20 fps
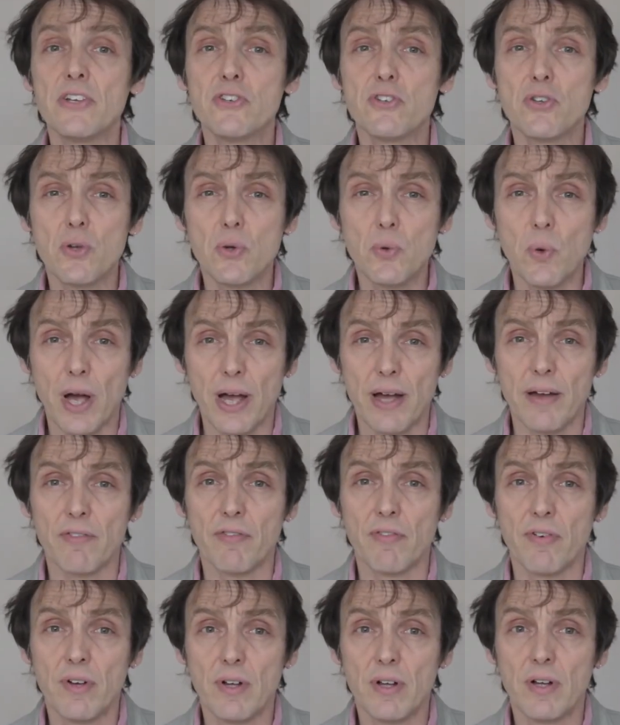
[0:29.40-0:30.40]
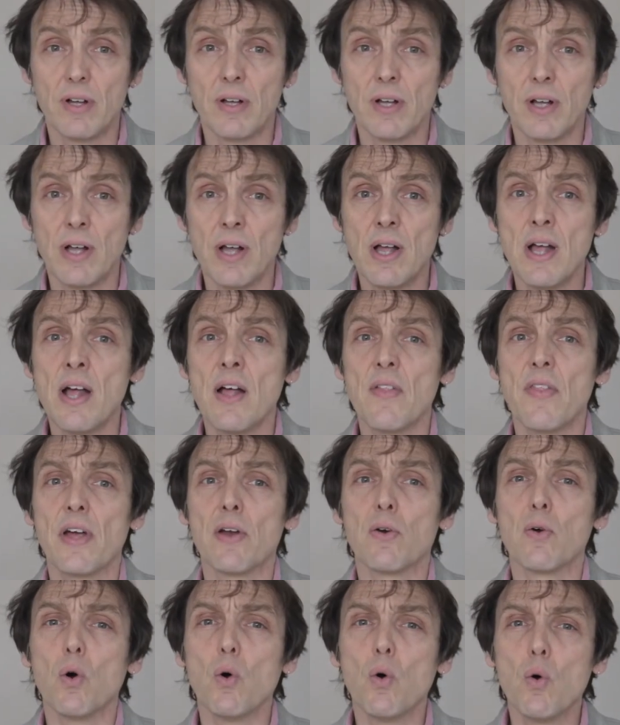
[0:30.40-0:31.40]
do have. They
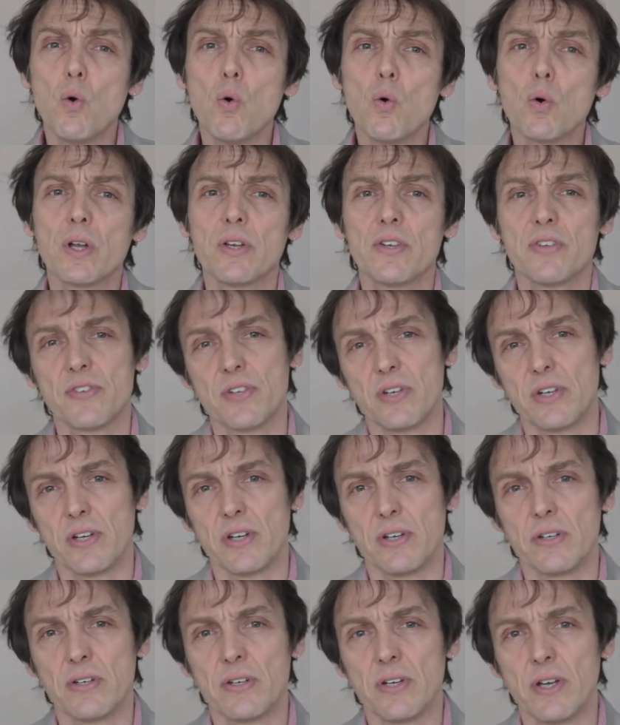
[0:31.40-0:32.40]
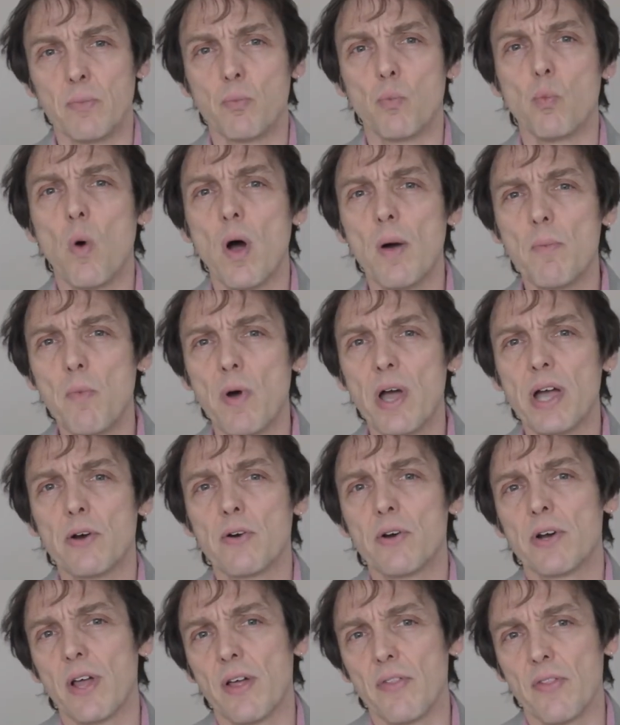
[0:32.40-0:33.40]
are all concerned in one way
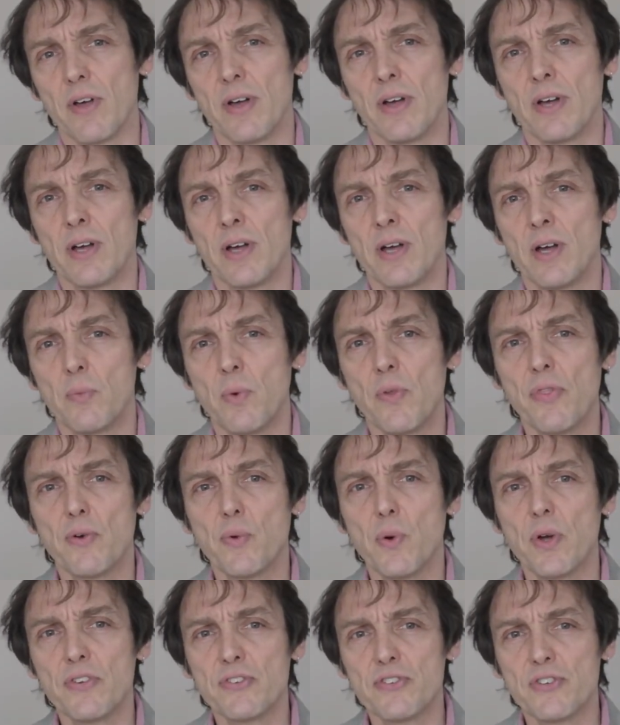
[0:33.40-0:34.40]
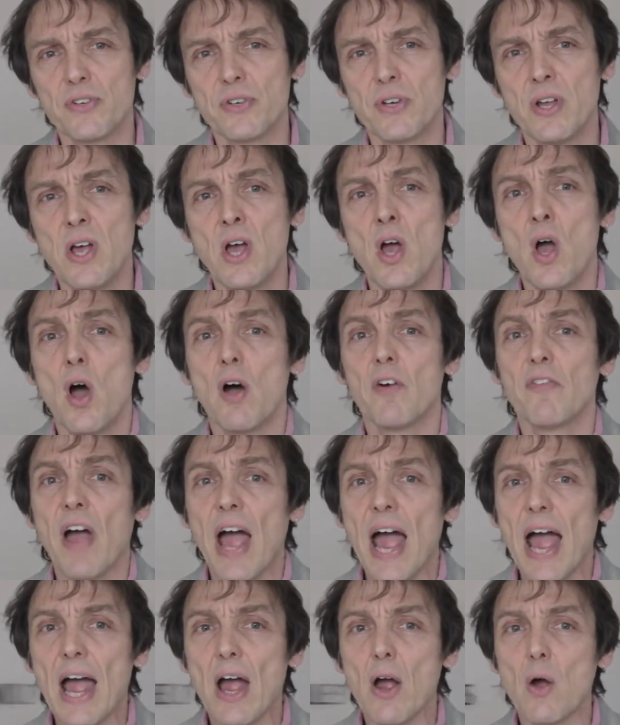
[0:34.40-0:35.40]
or another with the question of
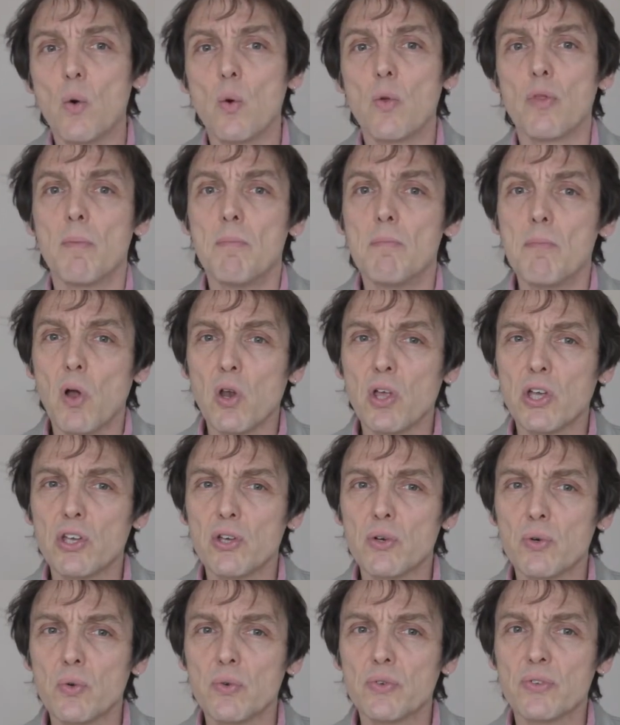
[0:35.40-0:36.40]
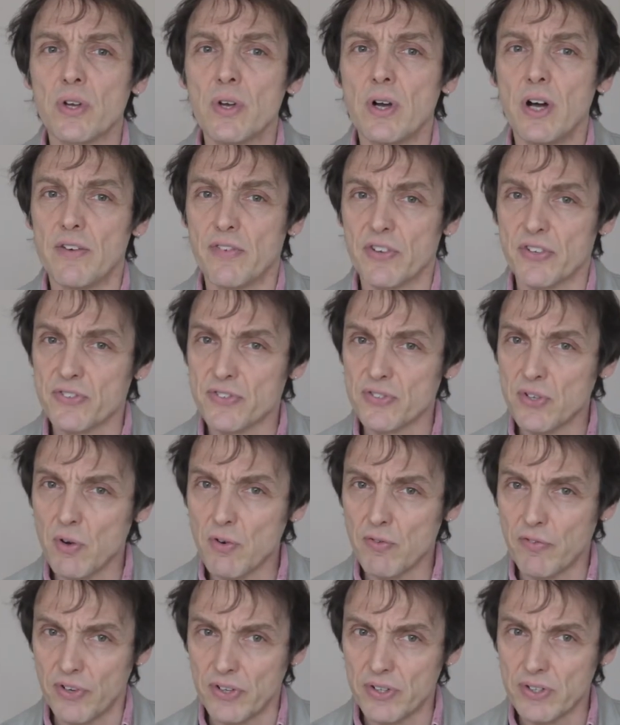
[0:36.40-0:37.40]
how the molecules of a
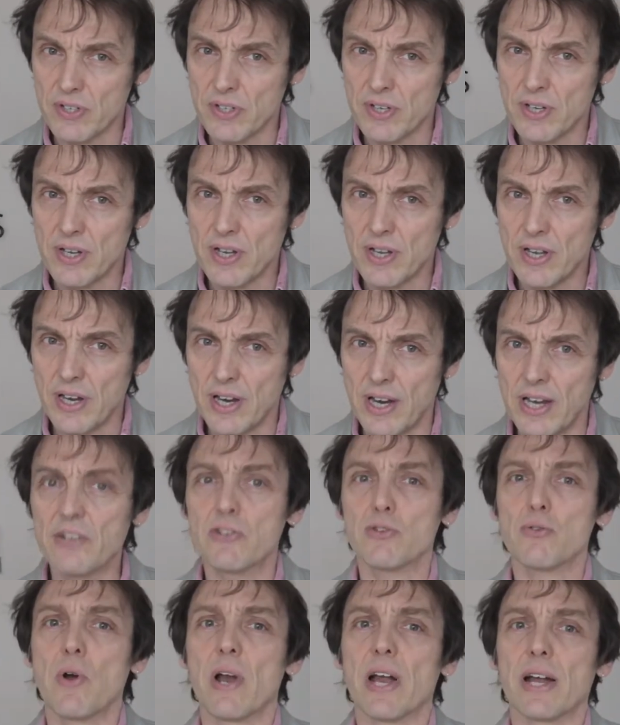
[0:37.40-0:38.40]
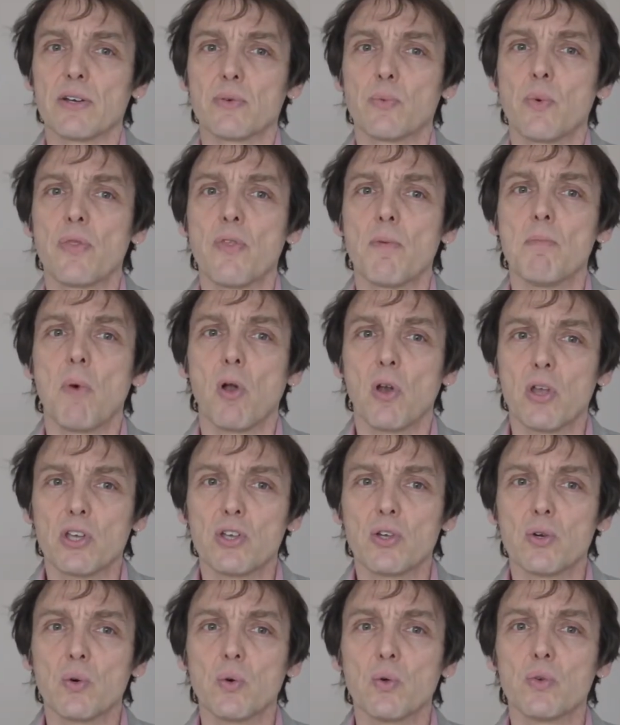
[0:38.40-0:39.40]
solvent interact with the
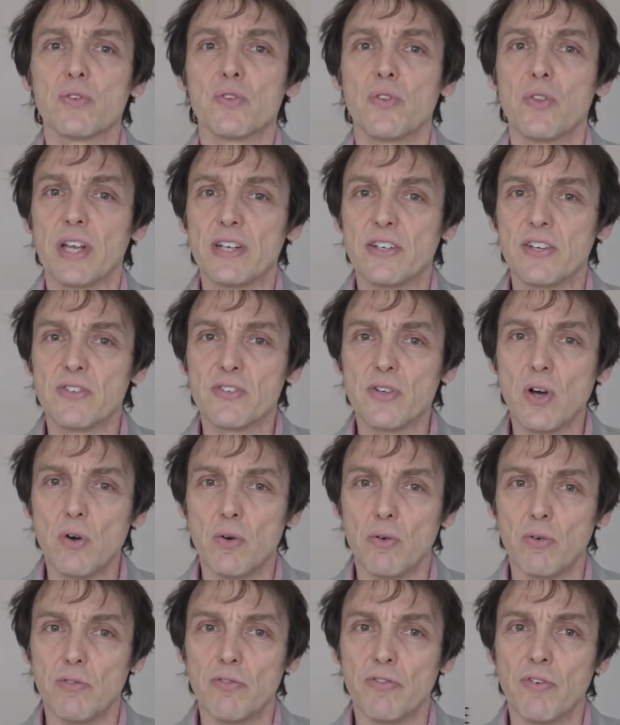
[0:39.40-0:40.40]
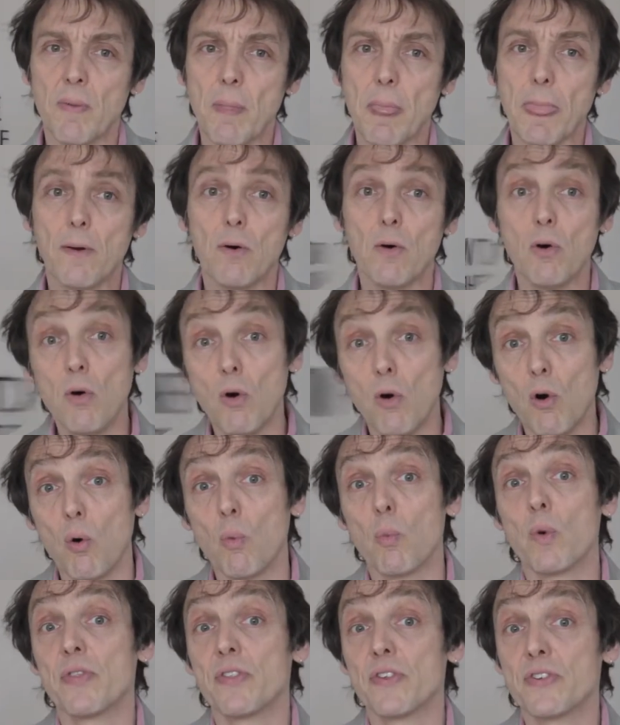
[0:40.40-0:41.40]
molecules they dissolve, or
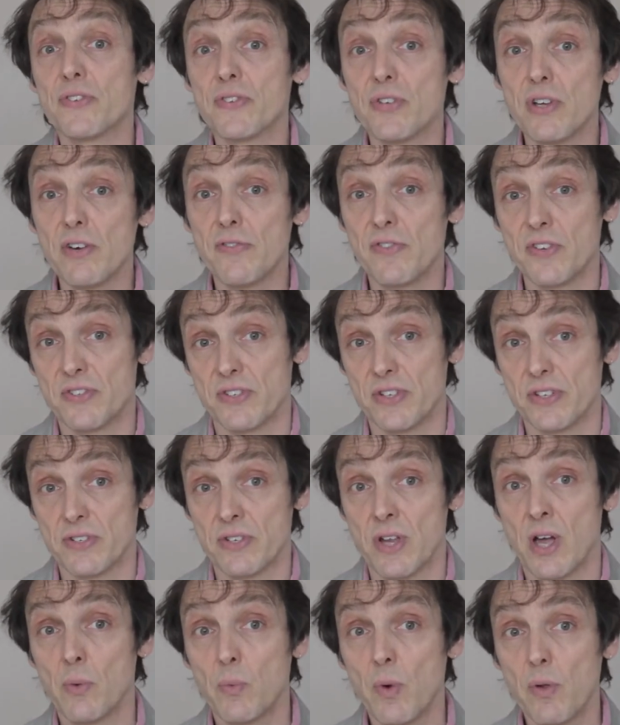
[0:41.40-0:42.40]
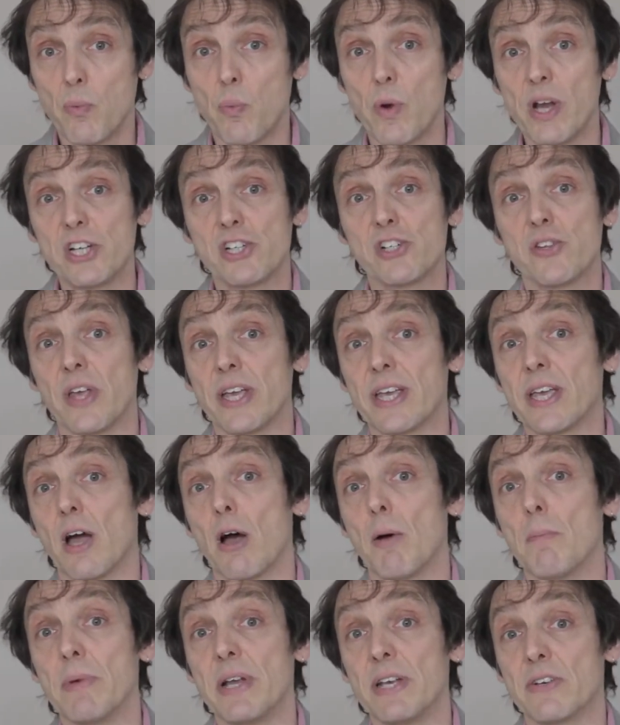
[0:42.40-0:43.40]
with the surfaces with which they
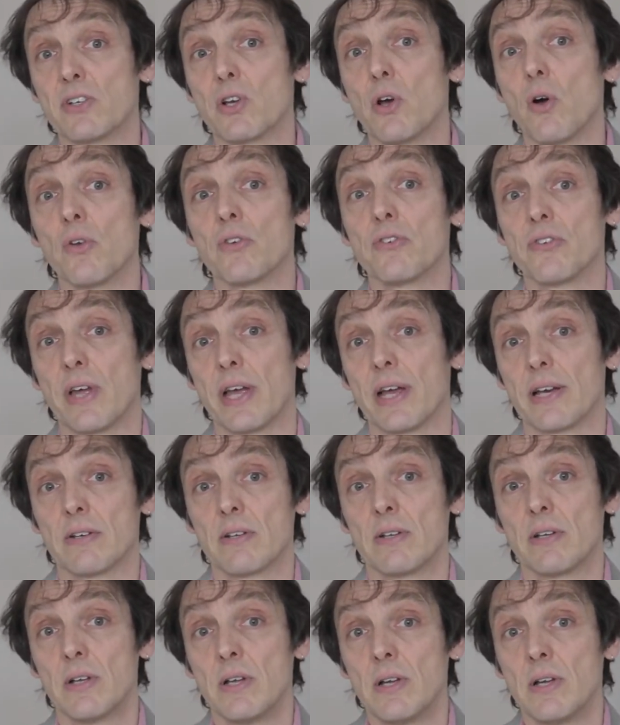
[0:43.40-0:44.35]
come into contact.